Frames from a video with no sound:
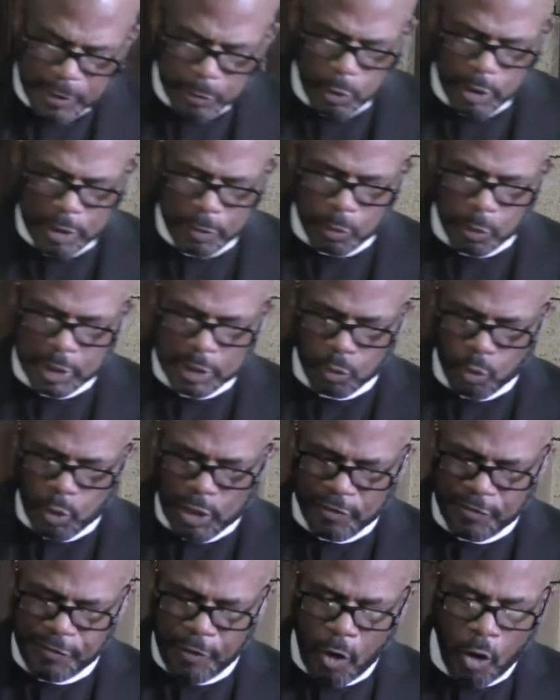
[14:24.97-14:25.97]
When, when,
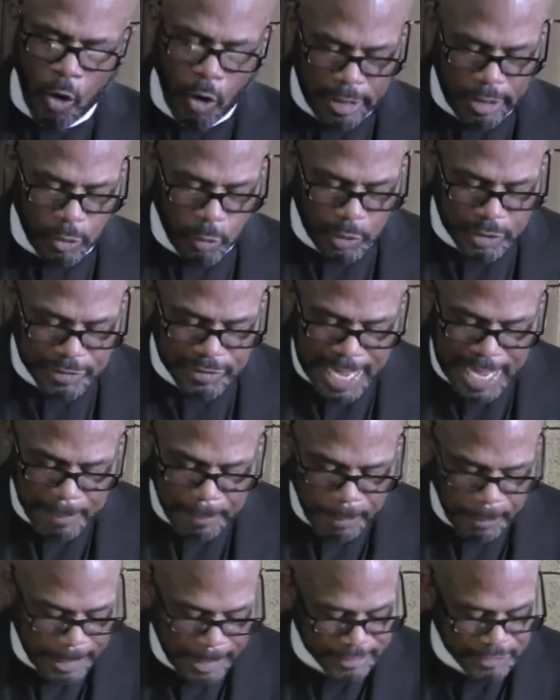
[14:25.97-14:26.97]
when Florida was
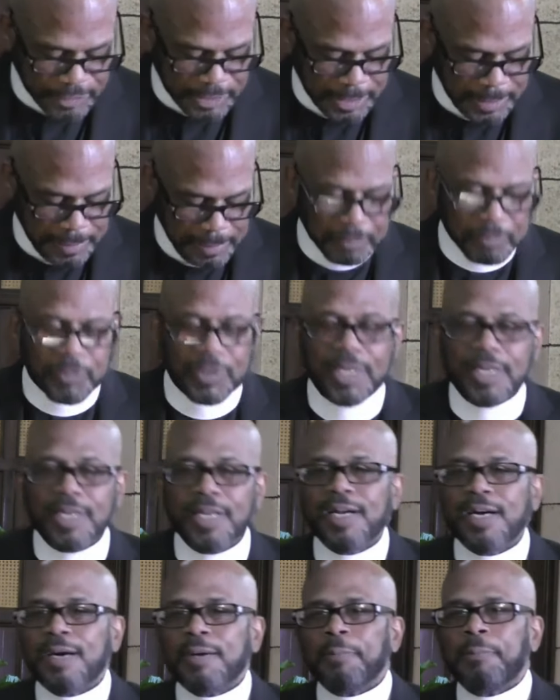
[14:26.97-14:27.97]
not present,
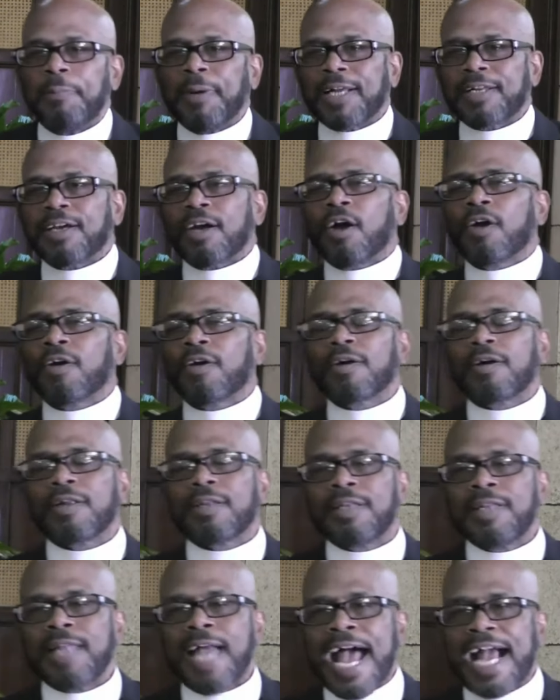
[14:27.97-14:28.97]
but her
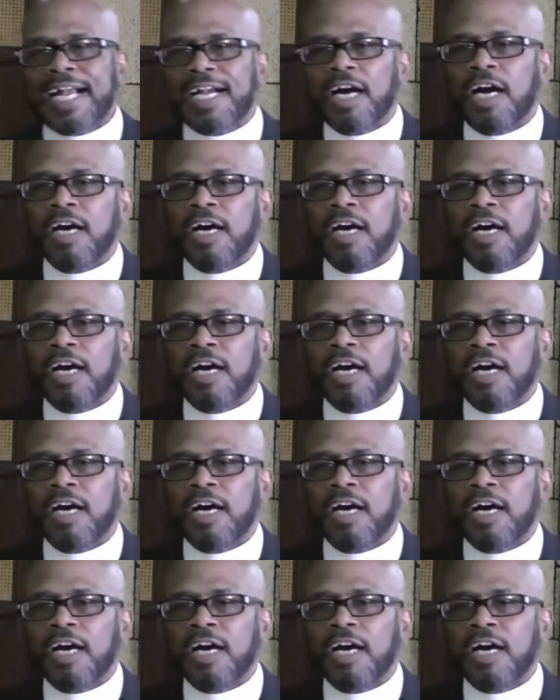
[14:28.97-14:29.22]
lack